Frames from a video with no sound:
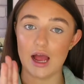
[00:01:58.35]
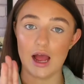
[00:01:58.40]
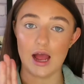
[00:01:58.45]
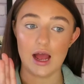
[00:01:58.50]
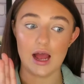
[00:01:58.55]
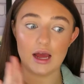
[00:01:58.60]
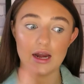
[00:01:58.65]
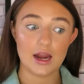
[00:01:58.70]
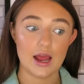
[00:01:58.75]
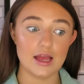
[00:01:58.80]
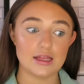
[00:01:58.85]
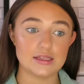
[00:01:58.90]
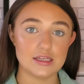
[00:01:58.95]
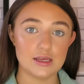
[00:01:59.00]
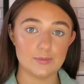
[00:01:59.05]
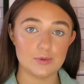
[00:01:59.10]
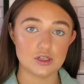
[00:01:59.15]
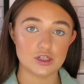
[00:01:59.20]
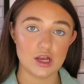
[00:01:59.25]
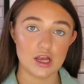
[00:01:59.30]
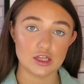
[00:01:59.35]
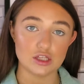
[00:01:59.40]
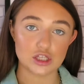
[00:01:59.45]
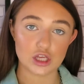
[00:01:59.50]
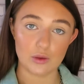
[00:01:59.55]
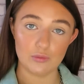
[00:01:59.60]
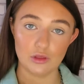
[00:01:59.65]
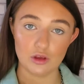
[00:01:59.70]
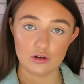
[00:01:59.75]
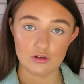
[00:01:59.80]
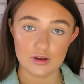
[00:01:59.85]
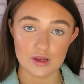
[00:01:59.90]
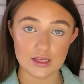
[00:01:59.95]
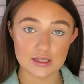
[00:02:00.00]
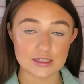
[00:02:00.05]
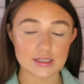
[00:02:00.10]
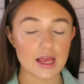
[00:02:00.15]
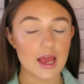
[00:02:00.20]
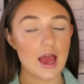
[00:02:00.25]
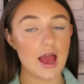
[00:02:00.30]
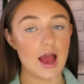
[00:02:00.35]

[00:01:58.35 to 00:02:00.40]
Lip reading: and a deeper shade to go in the crease,